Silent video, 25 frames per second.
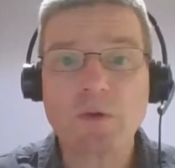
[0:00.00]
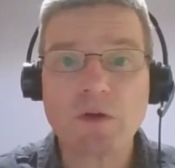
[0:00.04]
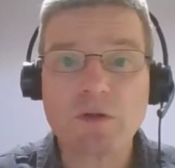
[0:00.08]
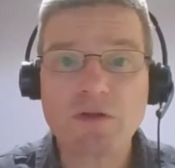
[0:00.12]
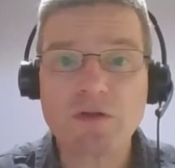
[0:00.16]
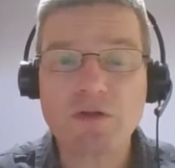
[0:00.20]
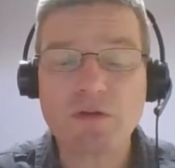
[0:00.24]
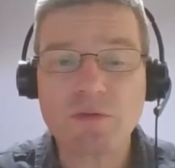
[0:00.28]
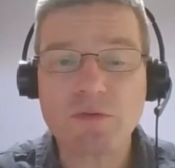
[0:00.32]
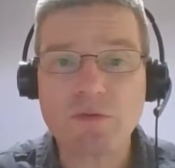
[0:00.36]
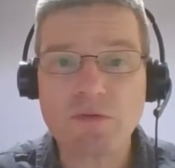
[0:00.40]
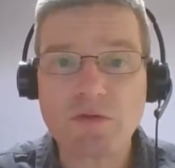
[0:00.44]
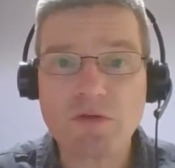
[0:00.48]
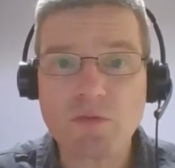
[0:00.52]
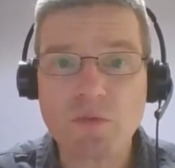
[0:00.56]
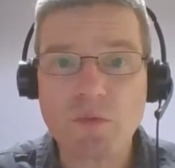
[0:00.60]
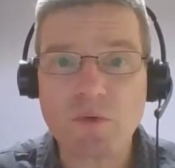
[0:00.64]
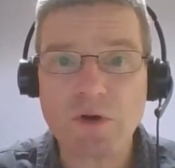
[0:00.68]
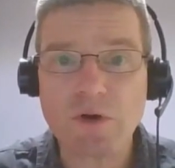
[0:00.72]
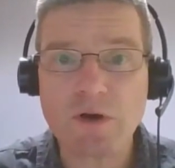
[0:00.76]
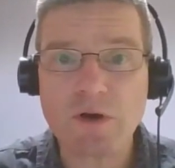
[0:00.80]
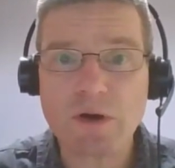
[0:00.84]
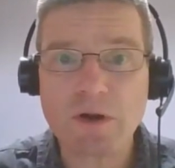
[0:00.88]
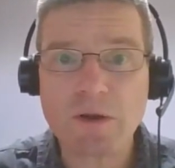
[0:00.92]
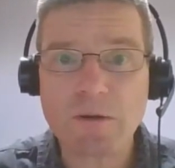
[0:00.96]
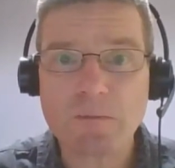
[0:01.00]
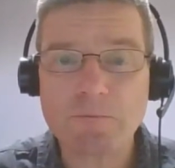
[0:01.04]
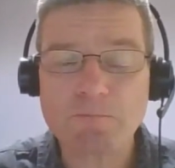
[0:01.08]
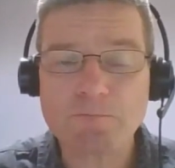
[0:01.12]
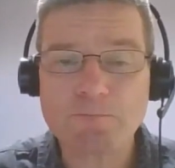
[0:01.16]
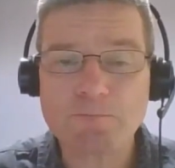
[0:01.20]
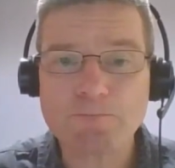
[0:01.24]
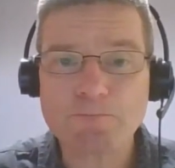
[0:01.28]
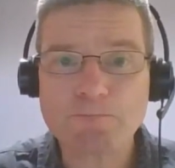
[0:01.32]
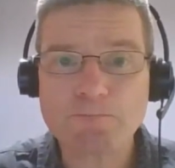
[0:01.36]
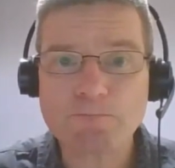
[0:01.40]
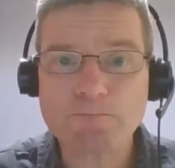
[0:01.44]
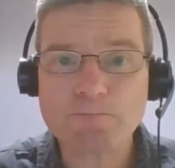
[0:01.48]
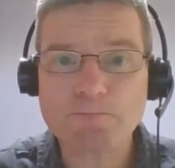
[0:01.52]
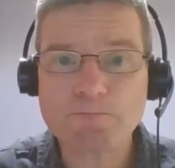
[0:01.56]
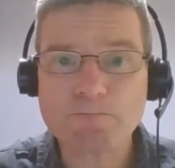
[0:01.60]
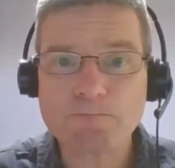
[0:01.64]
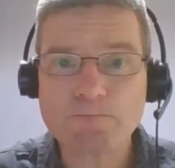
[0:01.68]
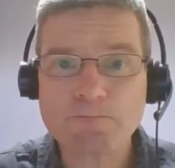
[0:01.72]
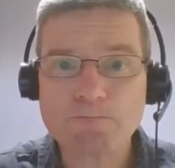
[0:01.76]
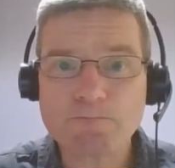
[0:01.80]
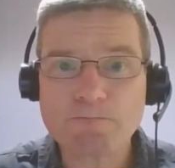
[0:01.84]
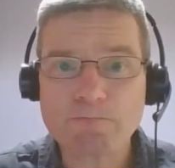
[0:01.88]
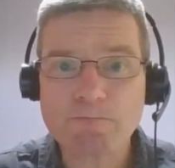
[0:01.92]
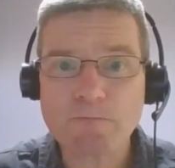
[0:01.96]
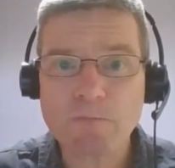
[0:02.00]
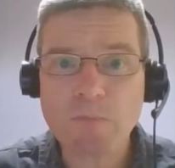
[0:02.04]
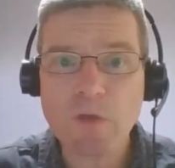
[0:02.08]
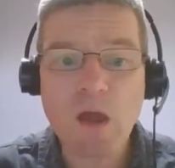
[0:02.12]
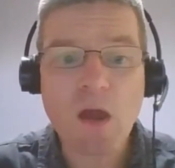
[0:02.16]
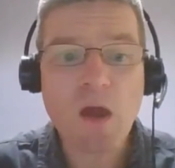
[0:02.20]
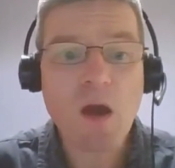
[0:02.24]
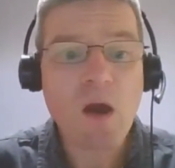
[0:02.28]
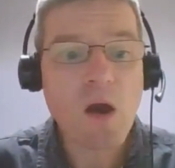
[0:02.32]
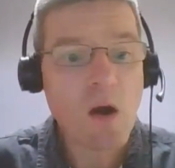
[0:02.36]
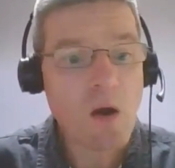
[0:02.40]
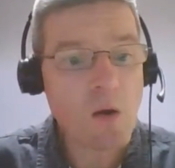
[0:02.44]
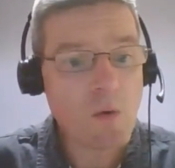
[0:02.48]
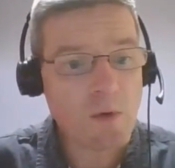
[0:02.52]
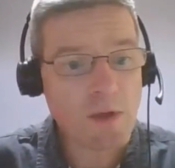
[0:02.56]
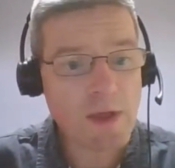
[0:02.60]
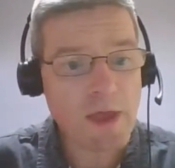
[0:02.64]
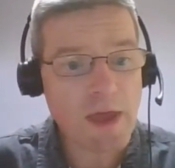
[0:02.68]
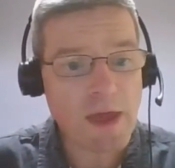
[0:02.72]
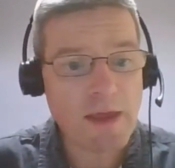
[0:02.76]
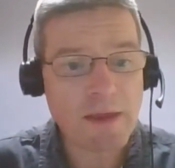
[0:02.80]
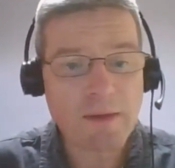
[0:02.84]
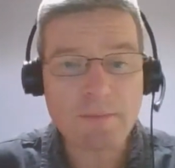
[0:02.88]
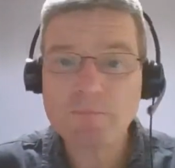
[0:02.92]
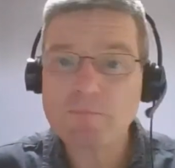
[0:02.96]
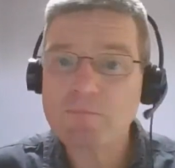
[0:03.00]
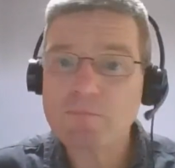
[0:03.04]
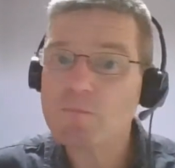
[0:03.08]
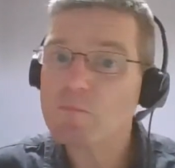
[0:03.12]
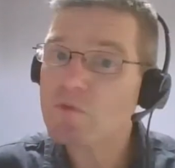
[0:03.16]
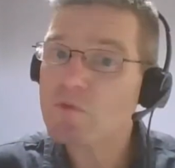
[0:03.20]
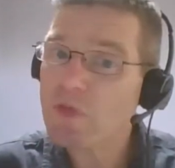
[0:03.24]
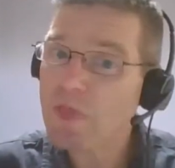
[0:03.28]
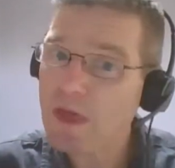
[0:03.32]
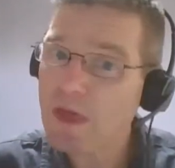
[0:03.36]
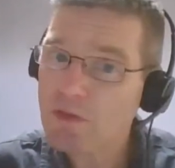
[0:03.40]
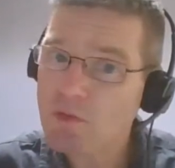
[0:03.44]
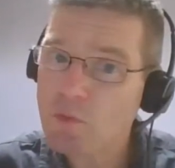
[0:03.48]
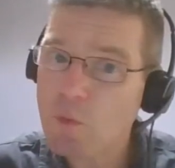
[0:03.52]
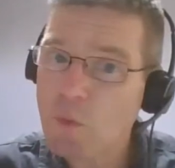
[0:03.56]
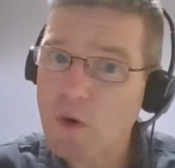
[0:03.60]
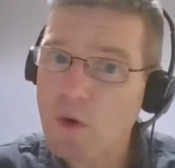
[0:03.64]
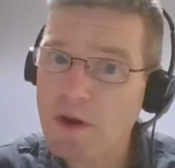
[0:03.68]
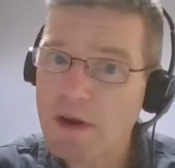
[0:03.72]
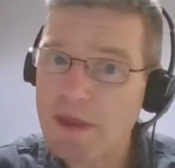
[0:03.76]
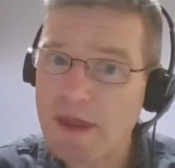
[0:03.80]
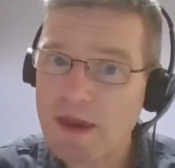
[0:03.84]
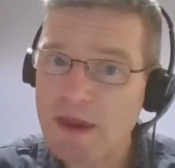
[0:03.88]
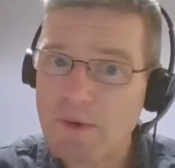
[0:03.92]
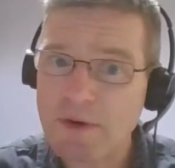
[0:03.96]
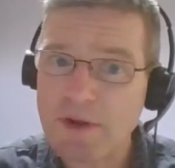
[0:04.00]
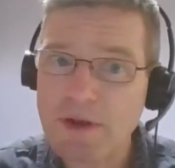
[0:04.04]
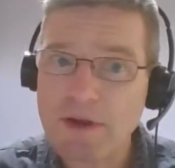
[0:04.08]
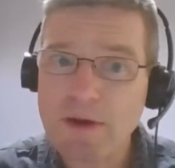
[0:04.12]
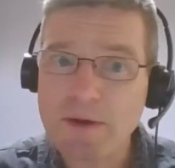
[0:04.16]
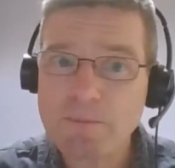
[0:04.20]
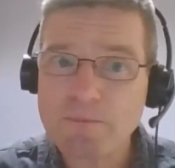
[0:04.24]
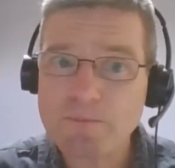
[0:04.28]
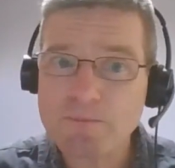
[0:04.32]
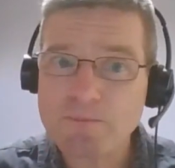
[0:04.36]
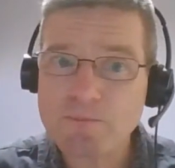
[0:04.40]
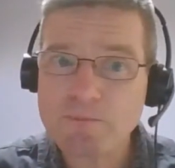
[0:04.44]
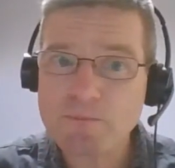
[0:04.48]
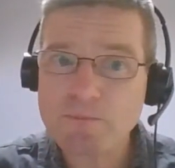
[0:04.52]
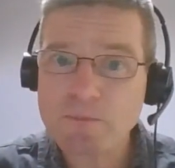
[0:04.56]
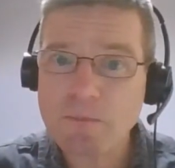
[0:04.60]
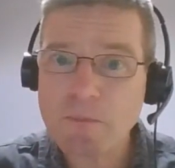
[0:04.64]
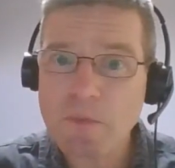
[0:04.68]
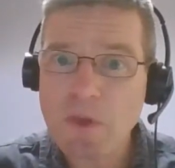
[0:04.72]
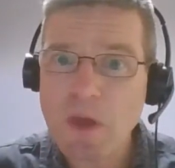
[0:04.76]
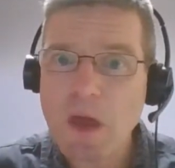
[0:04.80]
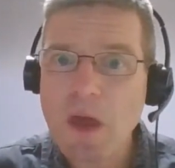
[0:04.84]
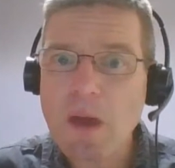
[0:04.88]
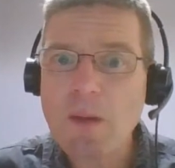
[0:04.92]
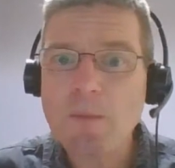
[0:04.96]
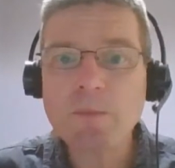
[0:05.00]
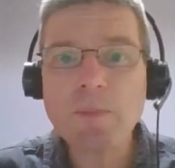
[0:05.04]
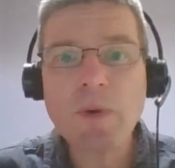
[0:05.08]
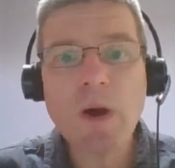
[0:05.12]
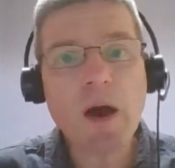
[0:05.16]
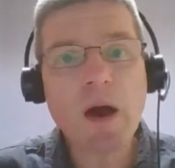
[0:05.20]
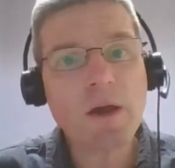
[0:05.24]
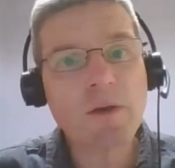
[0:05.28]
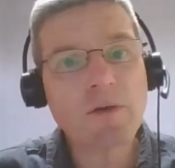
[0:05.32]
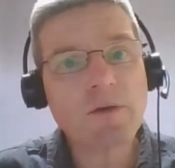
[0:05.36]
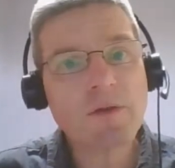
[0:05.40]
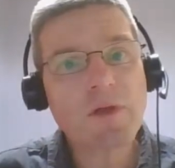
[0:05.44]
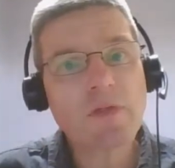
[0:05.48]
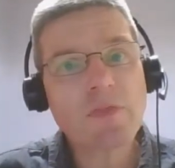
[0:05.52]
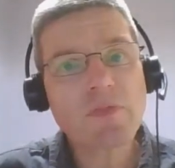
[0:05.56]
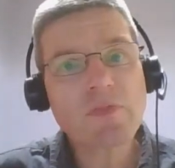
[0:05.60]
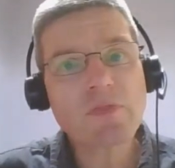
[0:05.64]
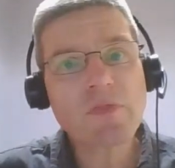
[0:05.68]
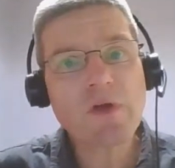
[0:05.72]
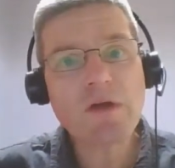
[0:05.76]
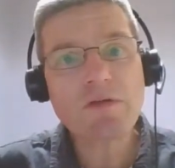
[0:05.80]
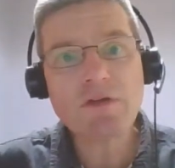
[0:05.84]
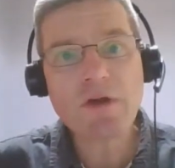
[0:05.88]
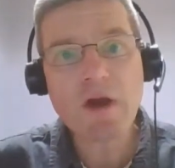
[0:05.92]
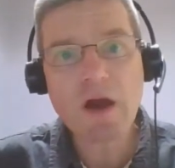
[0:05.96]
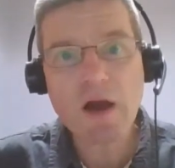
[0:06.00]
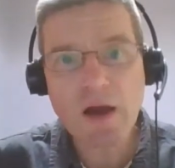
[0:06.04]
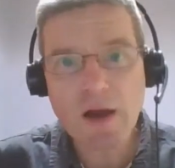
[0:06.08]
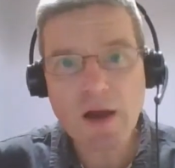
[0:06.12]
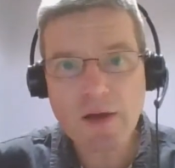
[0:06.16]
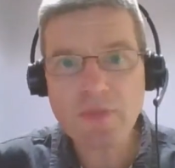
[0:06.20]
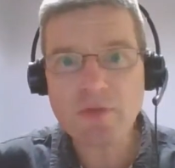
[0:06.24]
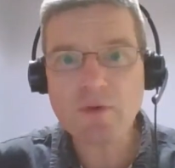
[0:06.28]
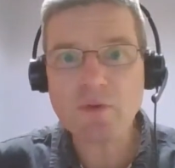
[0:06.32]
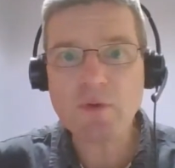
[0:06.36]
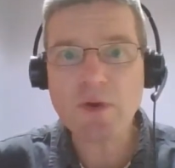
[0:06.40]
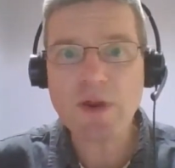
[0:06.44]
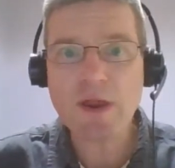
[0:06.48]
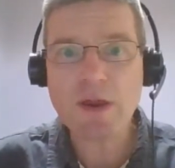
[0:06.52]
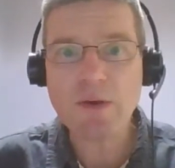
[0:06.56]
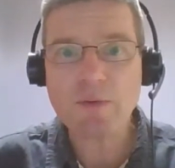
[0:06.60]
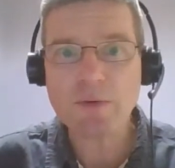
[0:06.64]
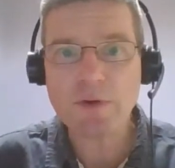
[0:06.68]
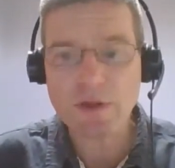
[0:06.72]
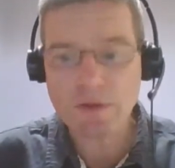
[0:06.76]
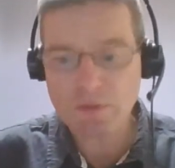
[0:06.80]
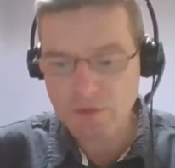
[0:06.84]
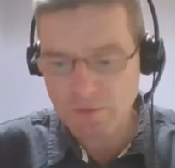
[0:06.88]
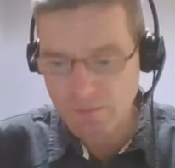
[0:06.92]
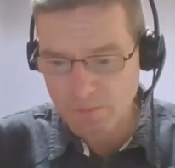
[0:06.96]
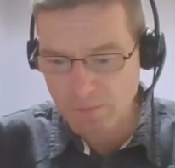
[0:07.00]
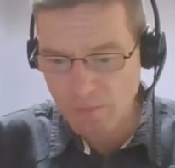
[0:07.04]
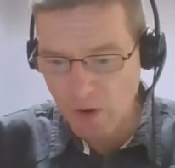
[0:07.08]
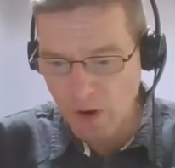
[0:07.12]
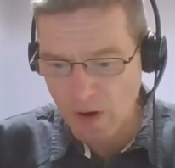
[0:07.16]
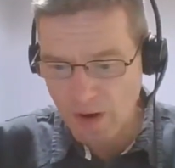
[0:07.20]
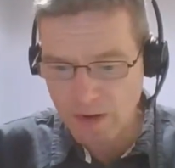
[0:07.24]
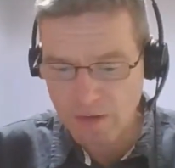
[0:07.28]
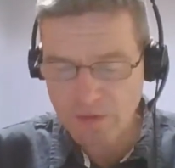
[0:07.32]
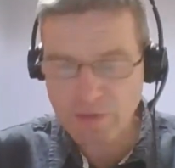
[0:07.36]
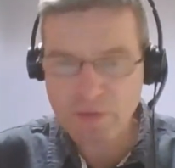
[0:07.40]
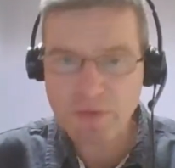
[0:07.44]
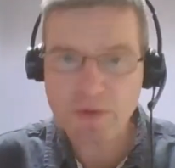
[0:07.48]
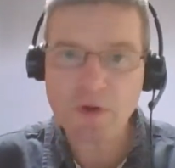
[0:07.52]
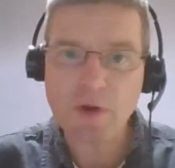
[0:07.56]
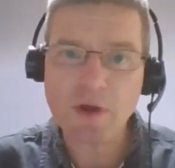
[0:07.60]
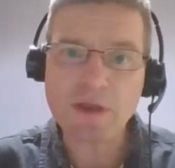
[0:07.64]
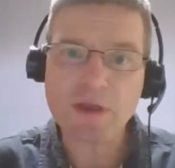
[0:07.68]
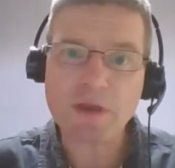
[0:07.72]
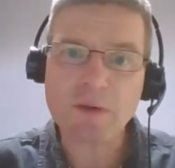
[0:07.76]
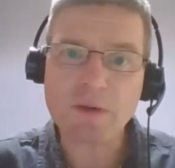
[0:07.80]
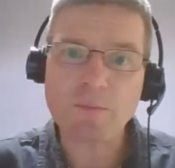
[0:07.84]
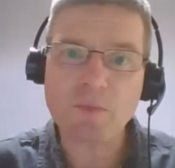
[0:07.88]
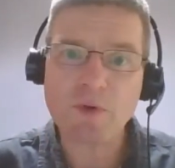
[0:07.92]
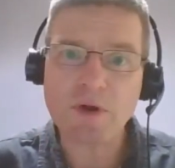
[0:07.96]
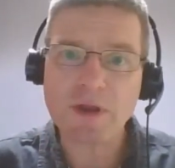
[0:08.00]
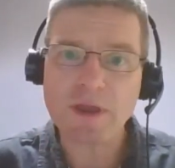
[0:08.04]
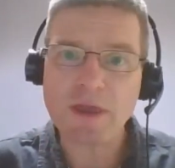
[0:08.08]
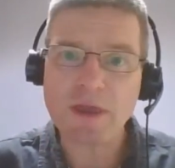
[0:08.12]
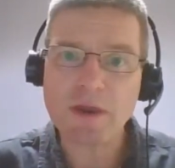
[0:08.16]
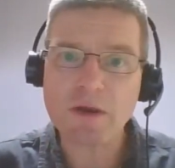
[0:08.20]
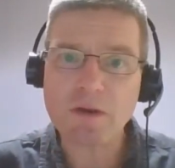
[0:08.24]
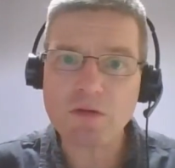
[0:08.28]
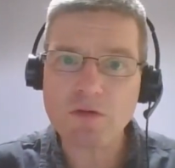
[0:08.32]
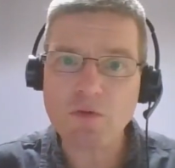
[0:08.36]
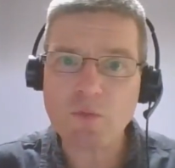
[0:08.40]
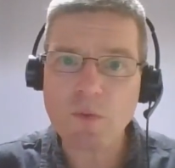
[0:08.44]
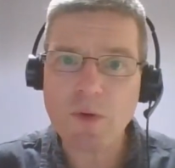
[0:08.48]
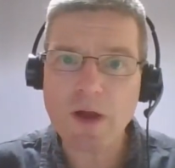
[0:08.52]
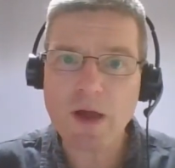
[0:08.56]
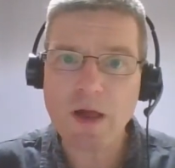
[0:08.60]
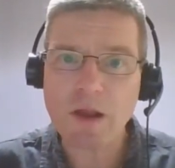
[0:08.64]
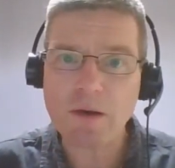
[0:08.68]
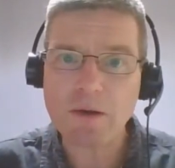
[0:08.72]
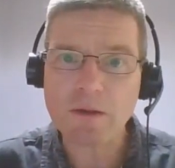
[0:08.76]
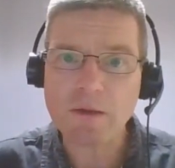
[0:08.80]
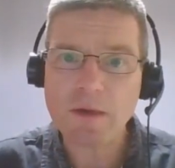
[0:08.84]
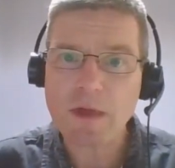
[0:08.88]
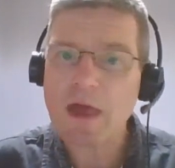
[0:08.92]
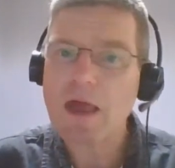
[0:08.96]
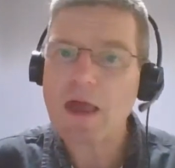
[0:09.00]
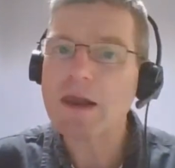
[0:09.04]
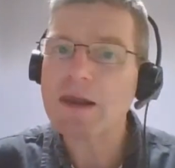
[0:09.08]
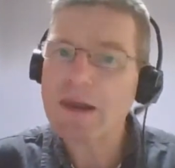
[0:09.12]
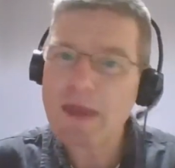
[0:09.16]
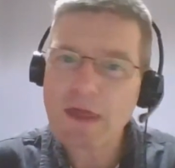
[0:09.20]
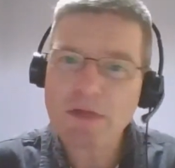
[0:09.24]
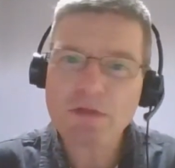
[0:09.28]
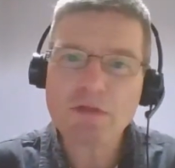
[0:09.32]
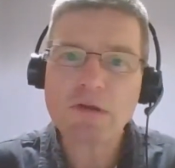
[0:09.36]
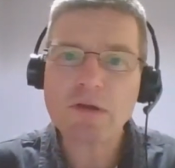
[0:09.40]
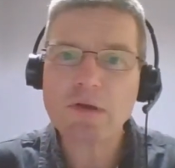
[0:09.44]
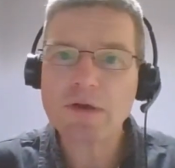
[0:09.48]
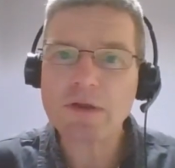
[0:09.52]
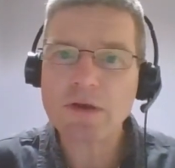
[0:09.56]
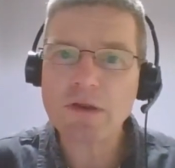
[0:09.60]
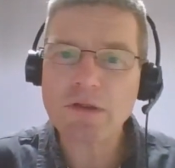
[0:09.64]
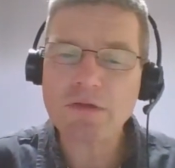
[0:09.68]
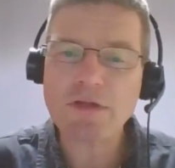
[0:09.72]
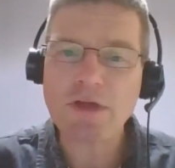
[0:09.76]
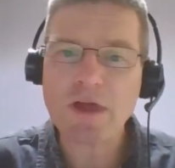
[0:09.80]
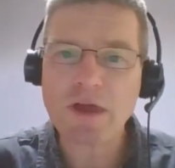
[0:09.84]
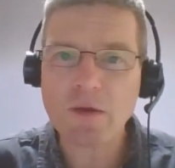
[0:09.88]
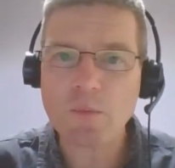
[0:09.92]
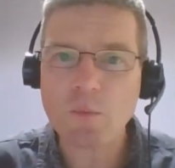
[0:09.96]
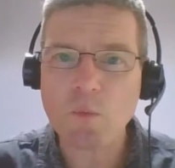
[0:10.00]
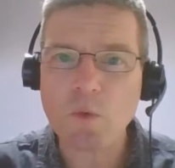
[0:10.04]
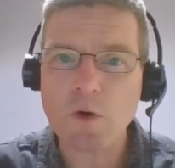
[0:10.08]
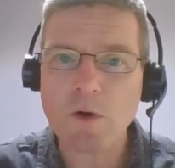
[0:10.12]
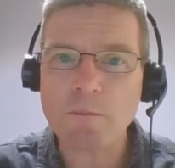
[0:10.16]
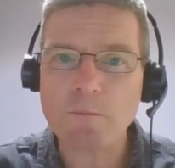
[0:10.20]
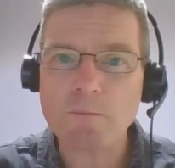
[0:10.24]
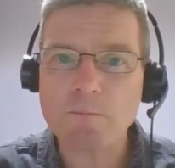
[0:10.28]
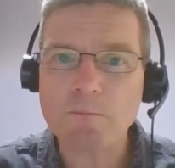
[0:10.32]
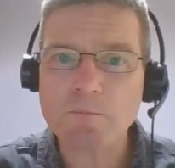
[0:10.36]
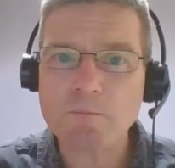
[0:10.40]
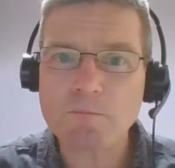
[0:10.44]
my students' work. Okay, so that's one area, but there's other areas of bias that I can bring in as well. Let's look at a second one.